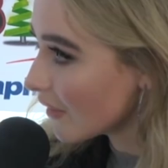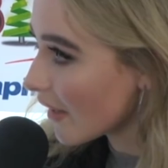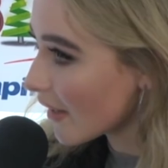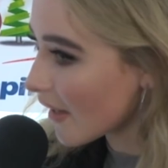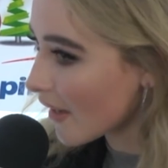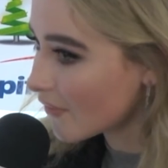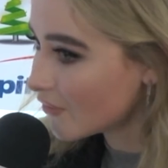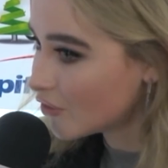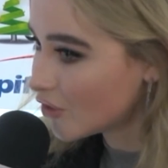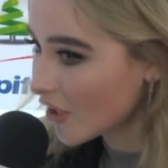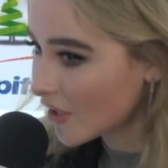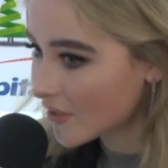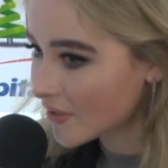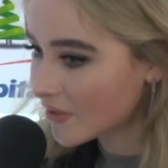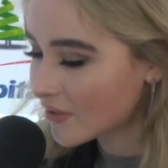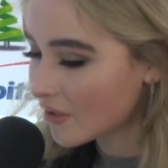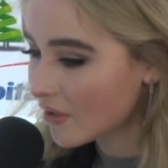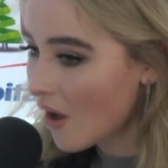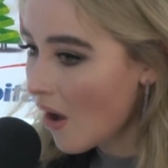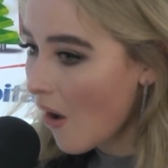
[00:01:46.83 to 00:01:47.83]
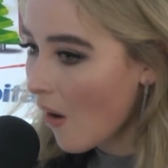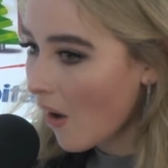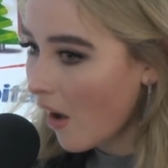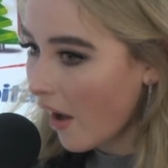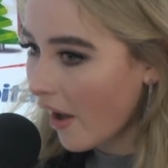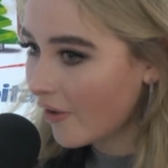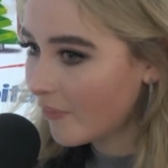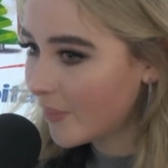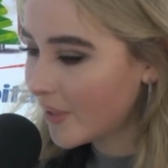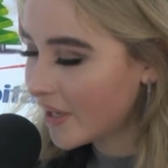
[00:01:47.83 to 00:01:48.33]
Like,
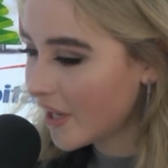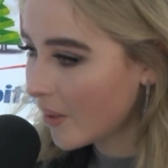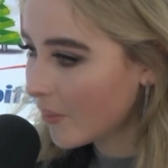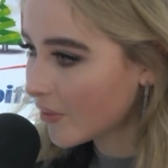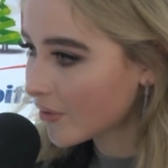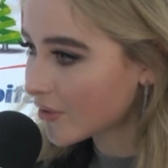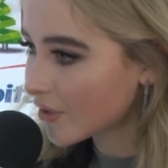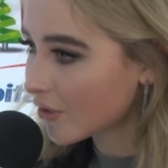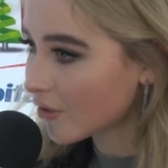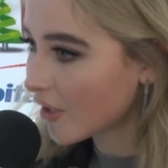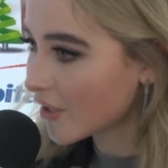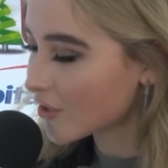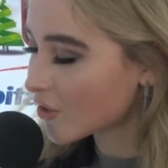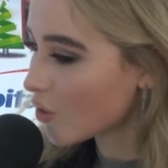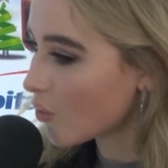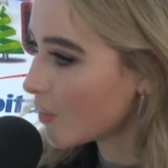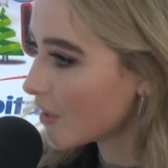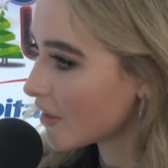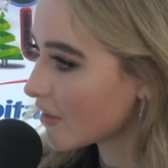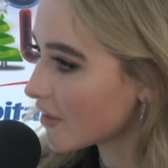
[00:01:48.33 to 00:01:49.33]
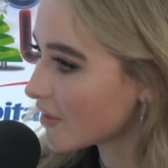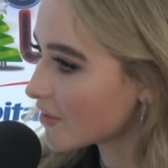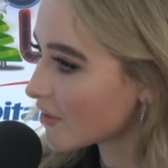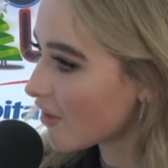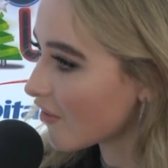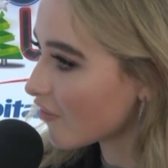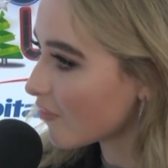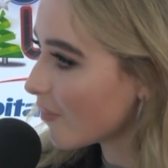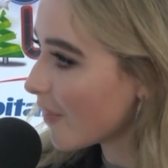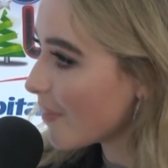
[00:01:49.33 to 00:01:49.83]
I've been able to cross so many things
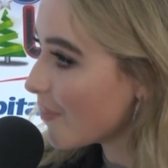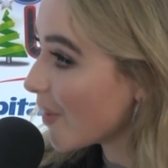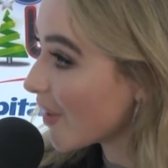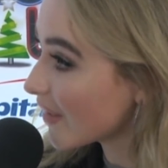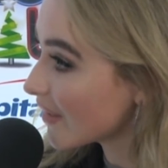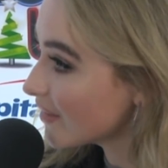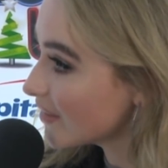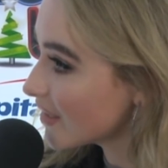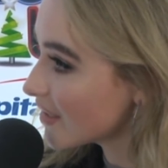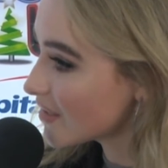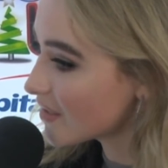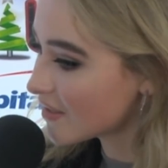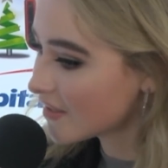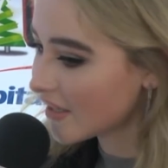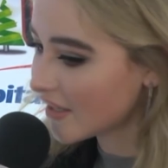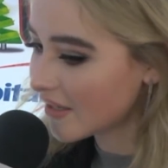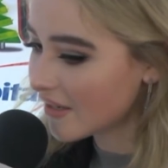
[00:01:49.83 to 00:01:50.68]
off my bucket list,